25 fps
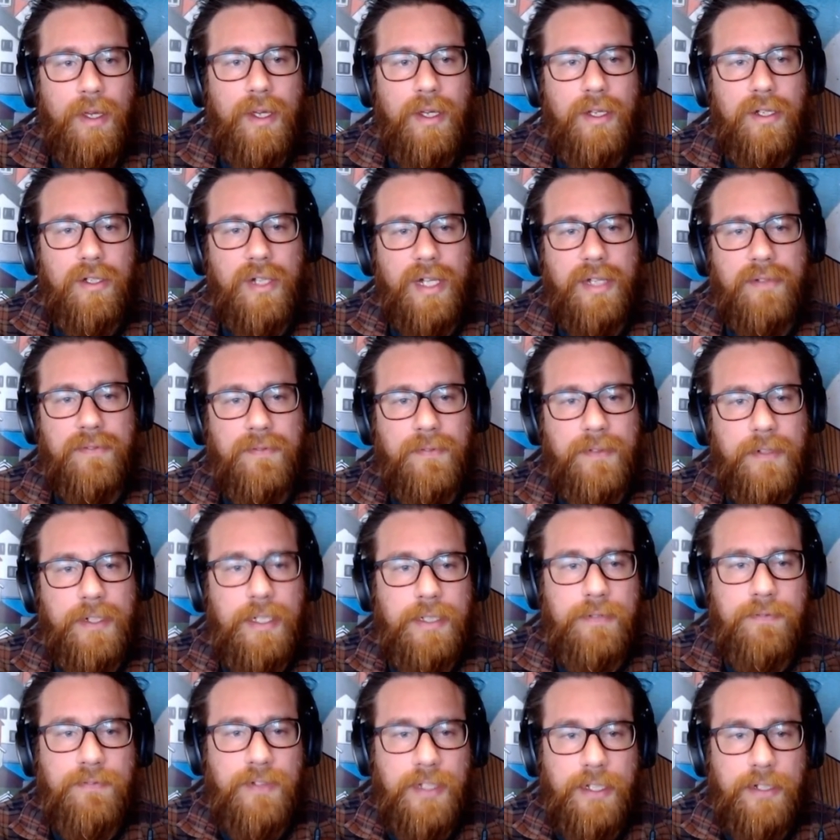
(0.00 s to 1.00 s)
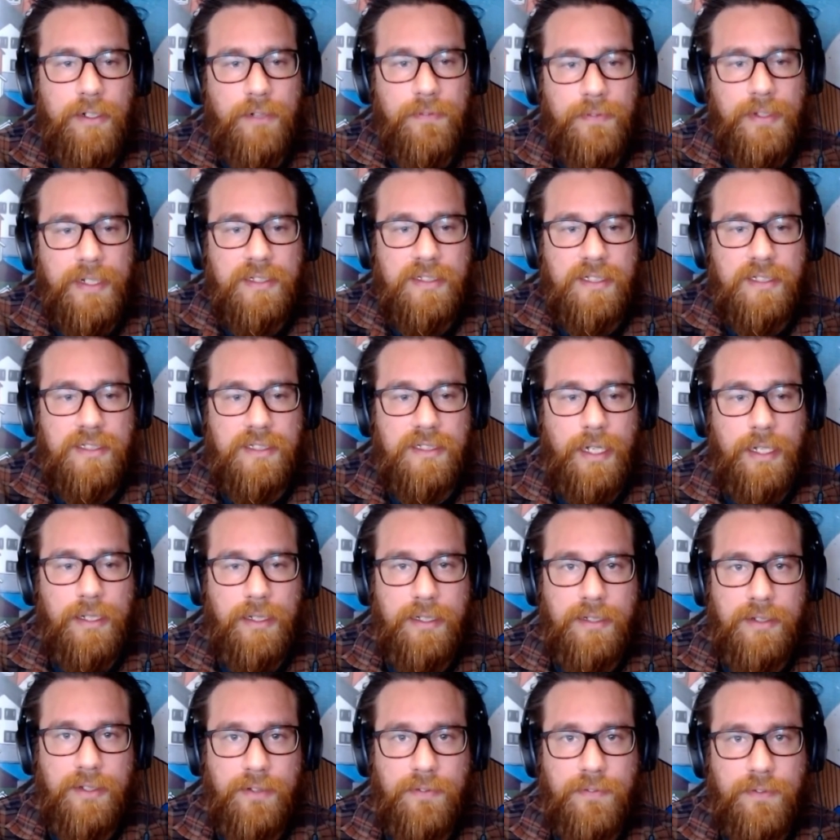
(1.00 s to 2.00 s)
Cloudflare events are
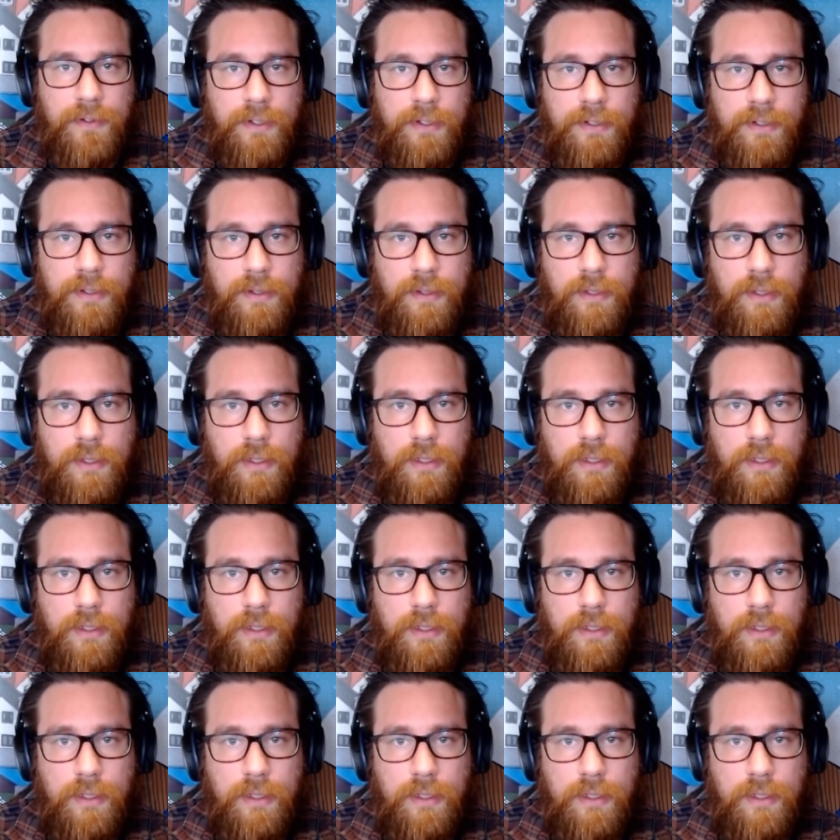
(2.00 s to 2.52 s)
slightly different.